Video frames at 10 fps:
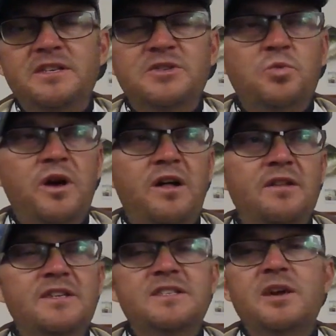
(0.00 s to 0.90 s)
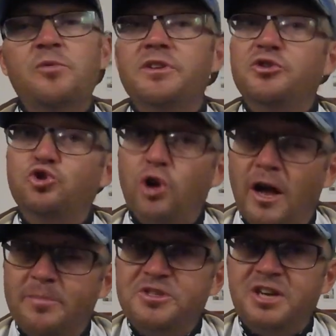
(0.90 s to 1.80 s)
as well is that with a
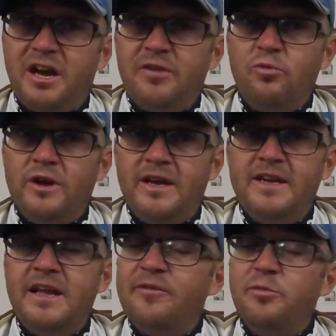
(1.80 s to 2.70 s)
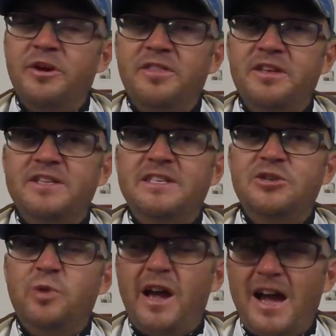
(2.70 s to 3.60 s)
drop shot rig, everybody thinks that
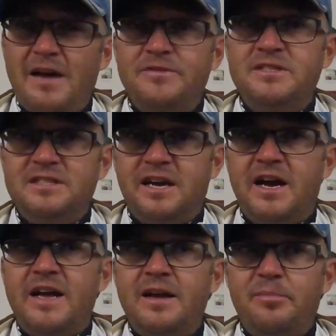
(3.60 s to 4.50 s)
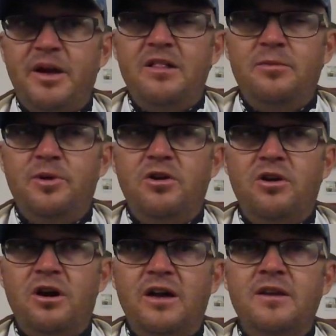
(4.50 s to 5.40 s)
you have to tie a Palomar
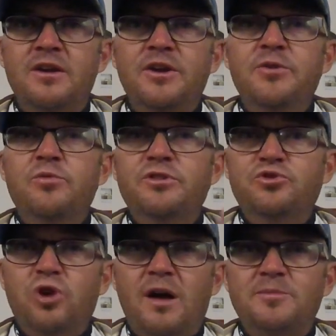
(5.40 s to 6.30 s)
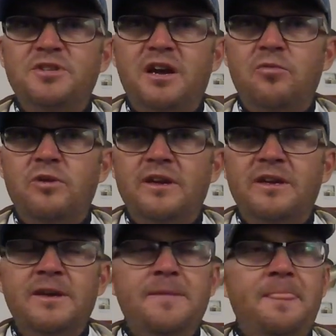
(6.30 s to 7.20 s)
knot with a drop shot rig.
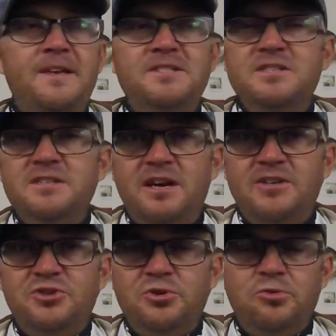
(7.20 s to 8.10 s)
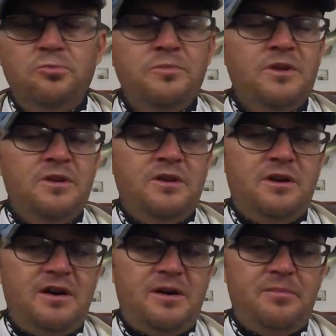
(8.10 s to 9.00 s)
That's just not true.
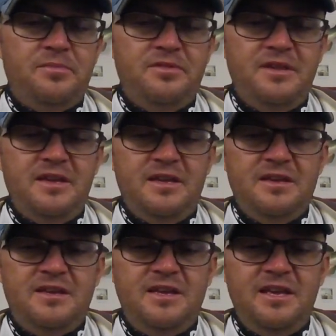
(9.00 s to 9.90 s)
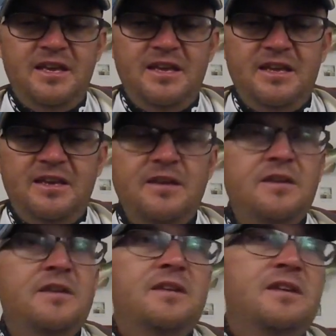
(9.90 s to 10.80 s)
The key
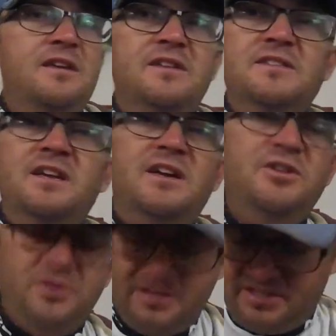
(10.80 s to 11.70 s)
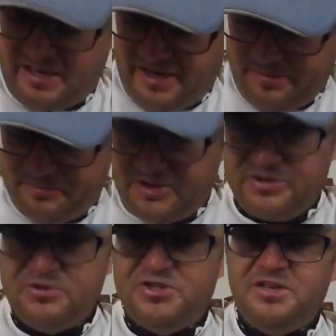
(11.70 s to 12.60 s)
is you can tie a
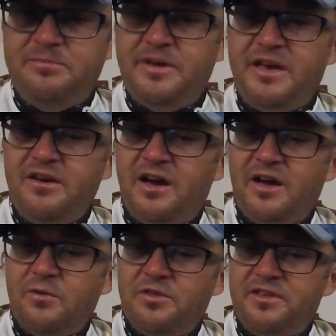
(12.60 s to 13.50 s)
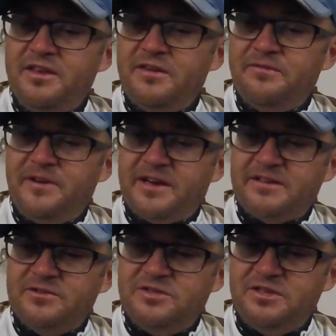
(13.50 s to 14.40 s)
Eugene Bend knot with it. In fact,
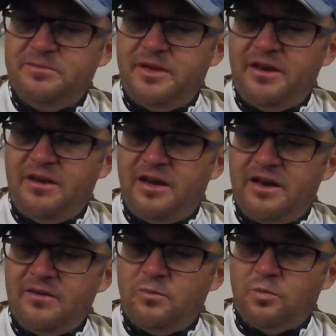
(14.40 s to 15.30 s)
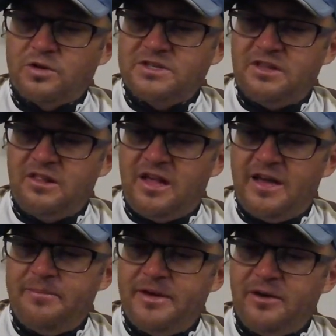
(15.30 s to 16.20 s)
the Eugene Bend knot works a
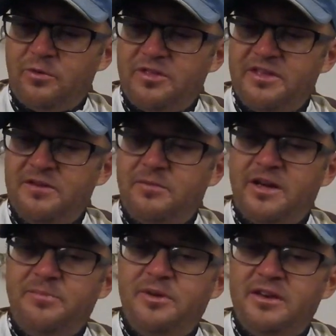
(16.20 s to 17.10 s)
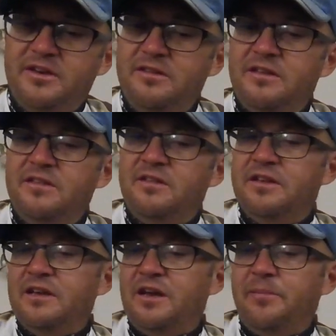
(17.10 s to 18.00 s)
lot better with it, in my opinion, than
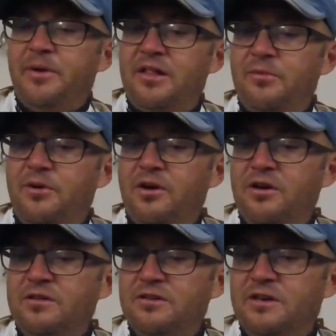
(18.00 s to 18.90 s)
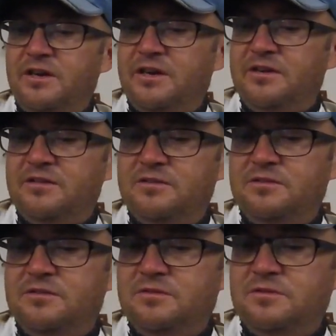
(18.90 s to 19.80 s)
the Palomar
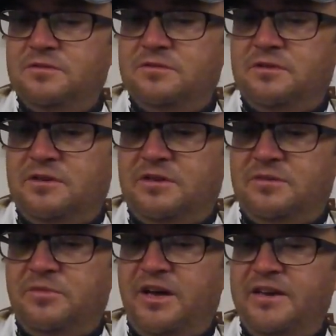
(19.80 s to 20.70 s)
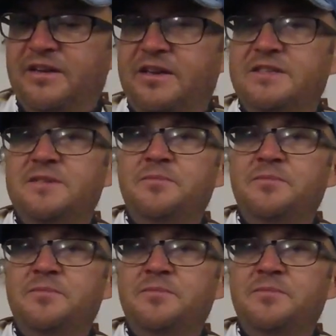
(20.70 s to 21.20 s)
knot does.